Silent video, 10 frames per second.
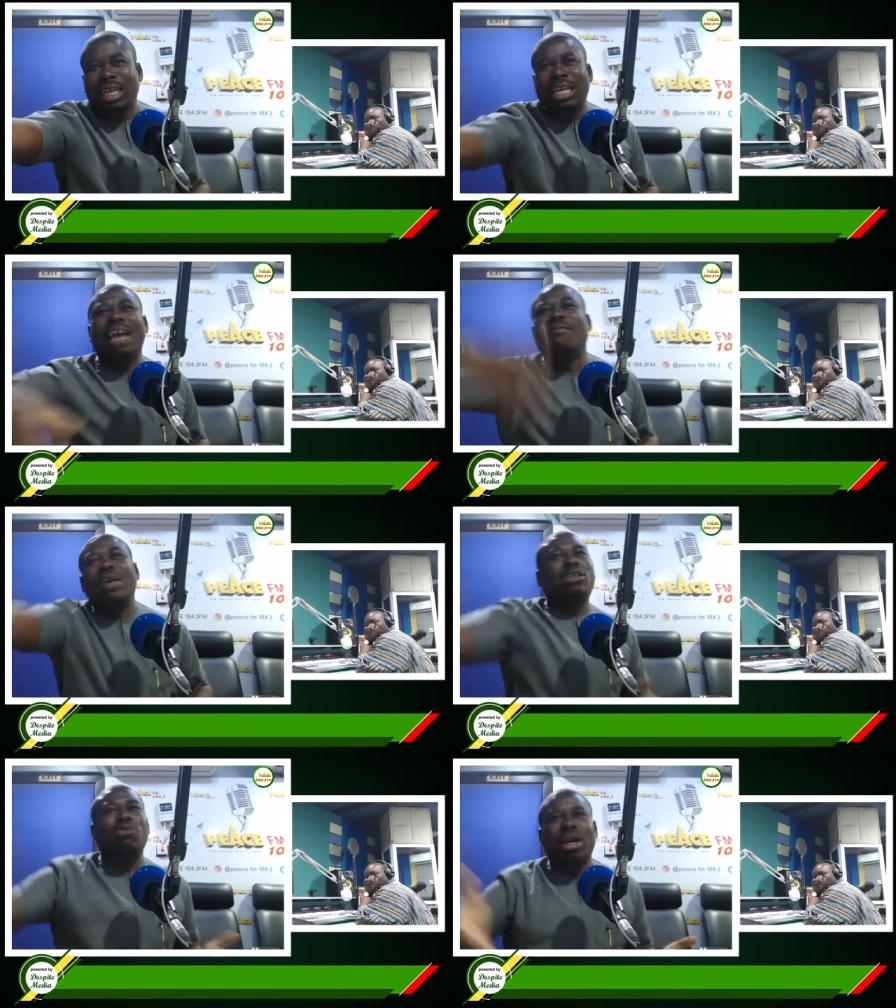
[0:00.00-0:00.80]
name
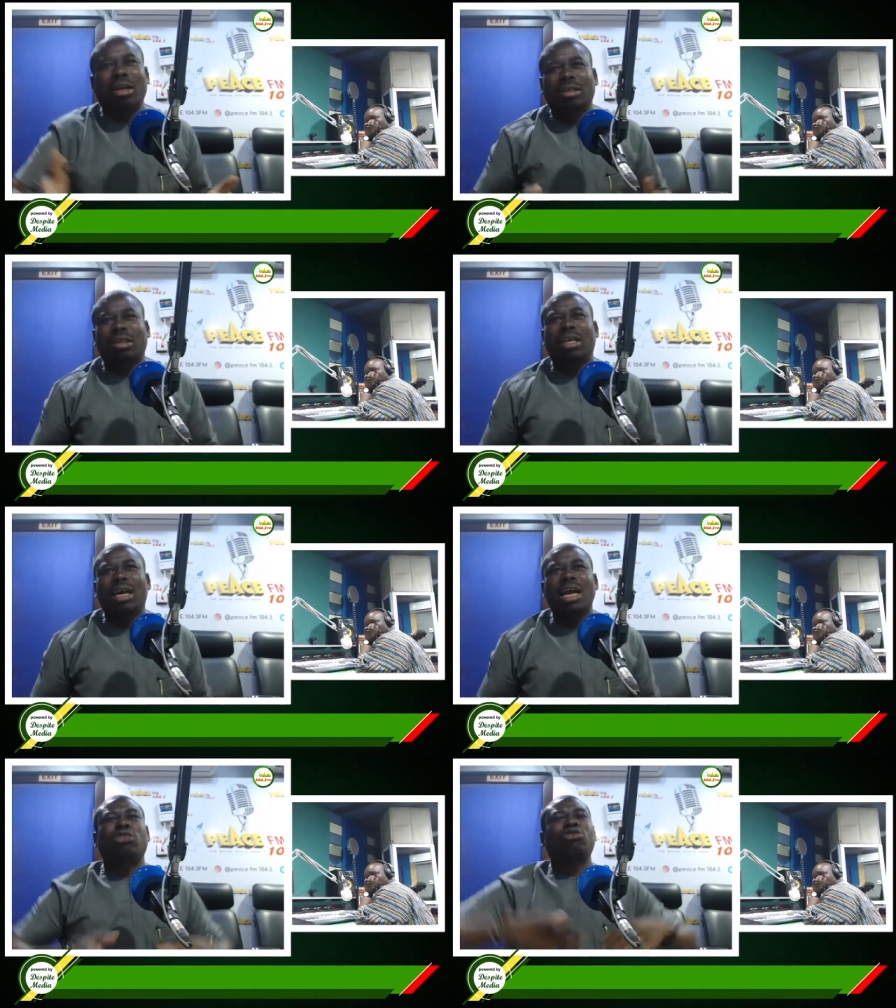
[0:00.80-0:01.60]
vetua,
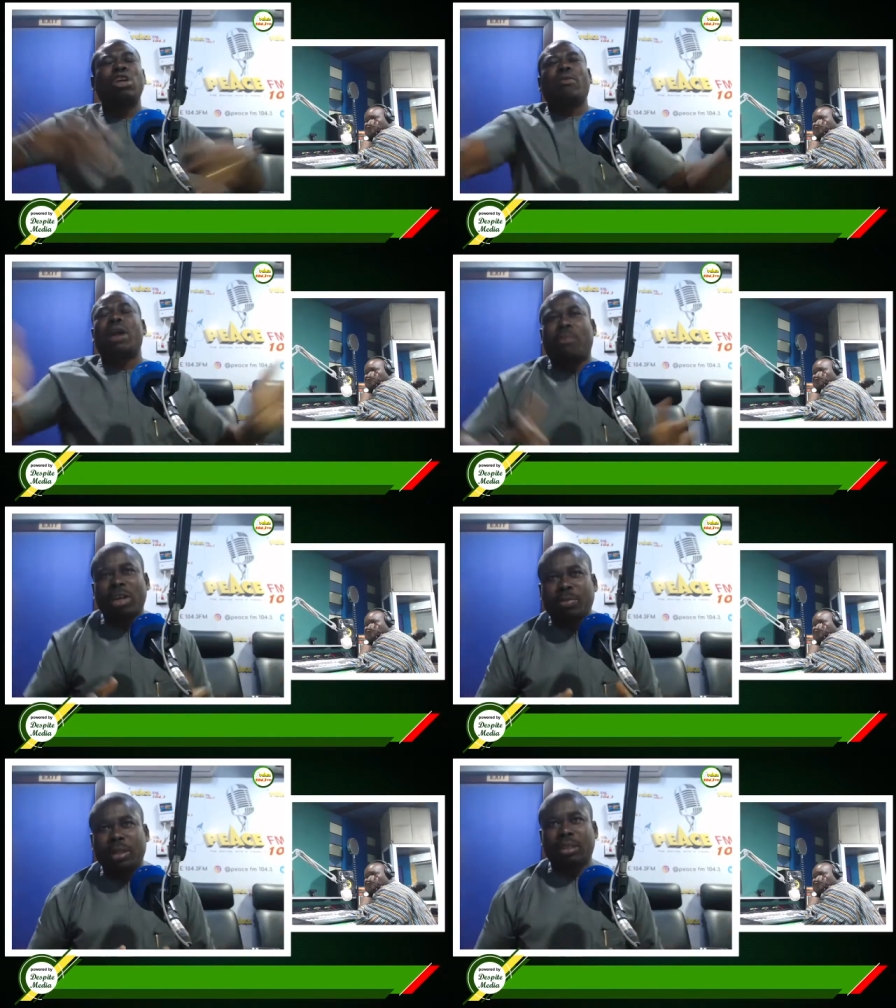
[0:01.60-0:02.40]
a straightforward
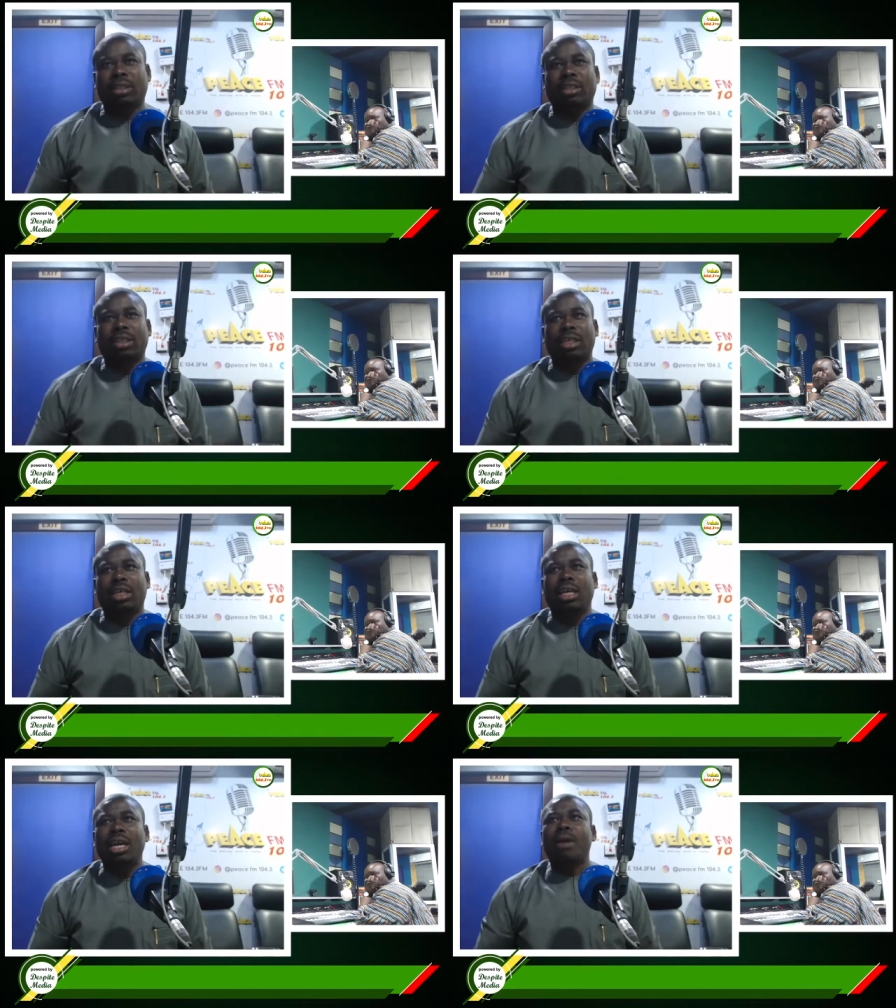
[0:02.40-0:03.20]
appointment. Mm.